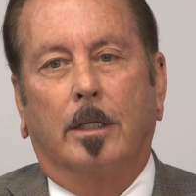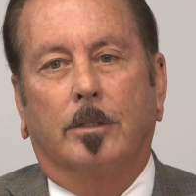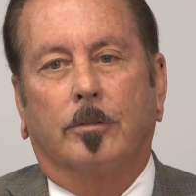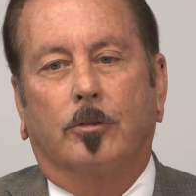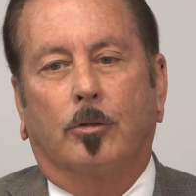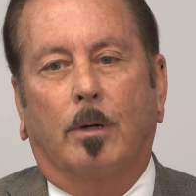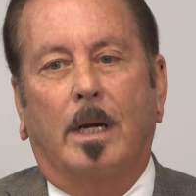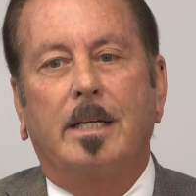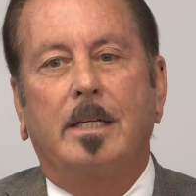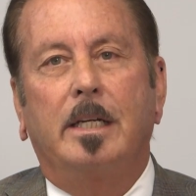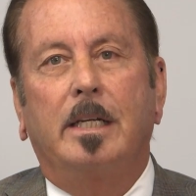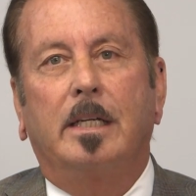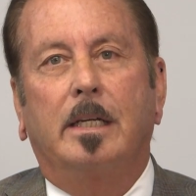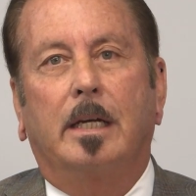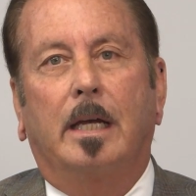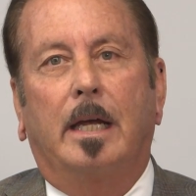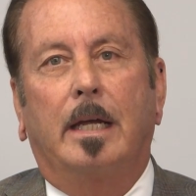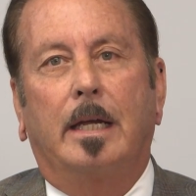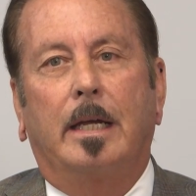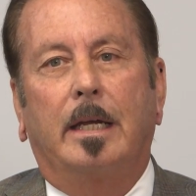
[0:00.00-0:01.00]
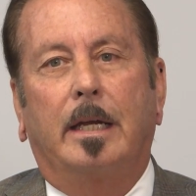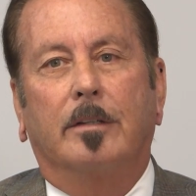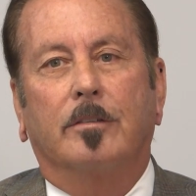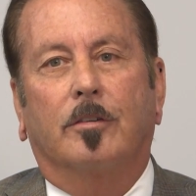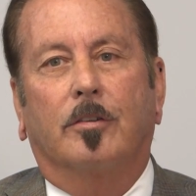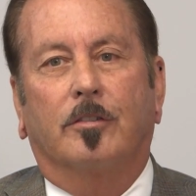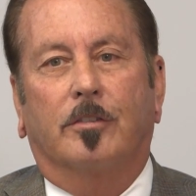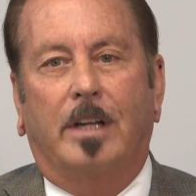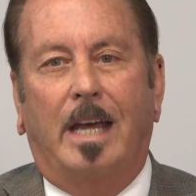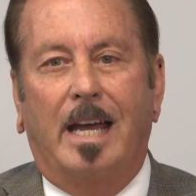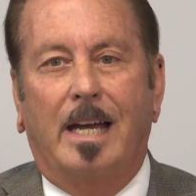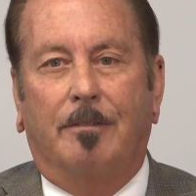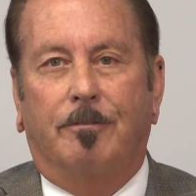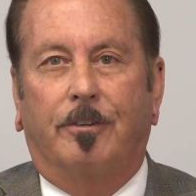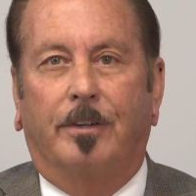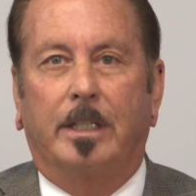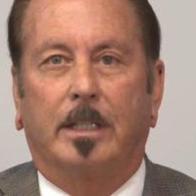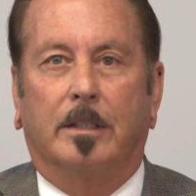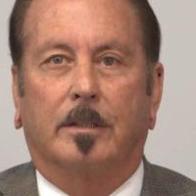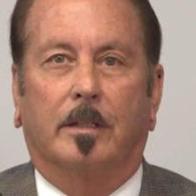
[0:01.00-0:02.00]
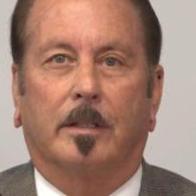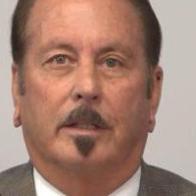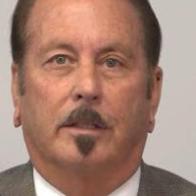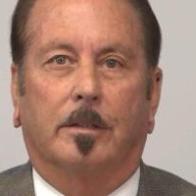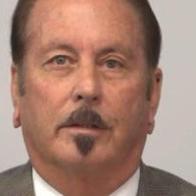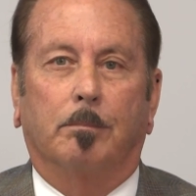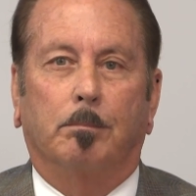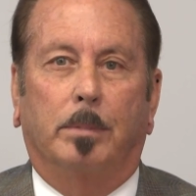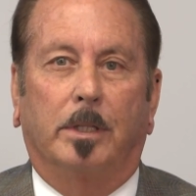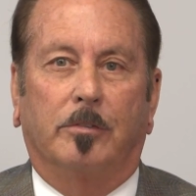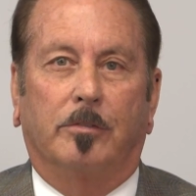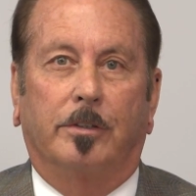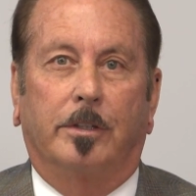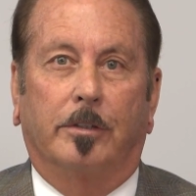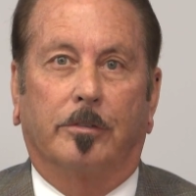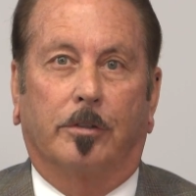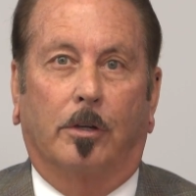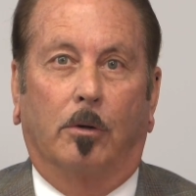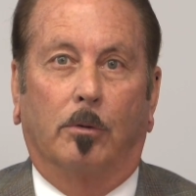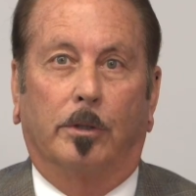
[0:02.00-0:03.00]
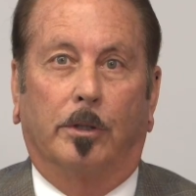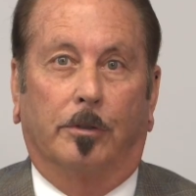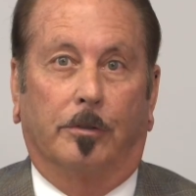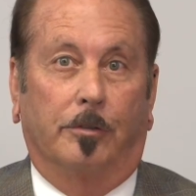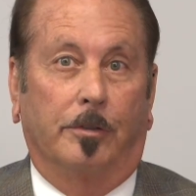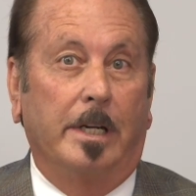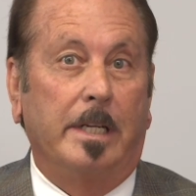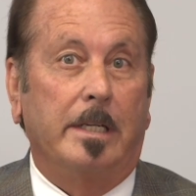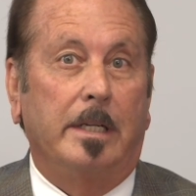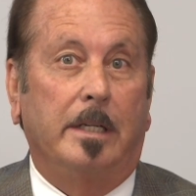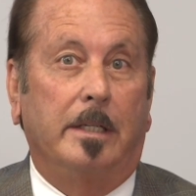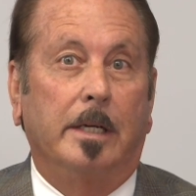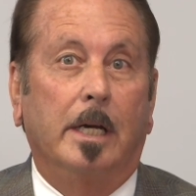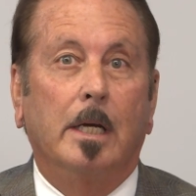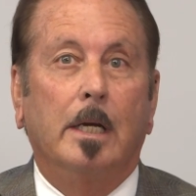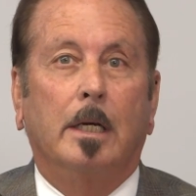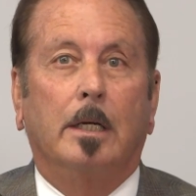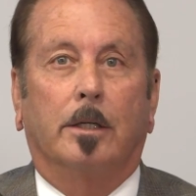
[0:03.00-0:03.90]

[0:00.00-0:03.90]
training and staffing that business owners need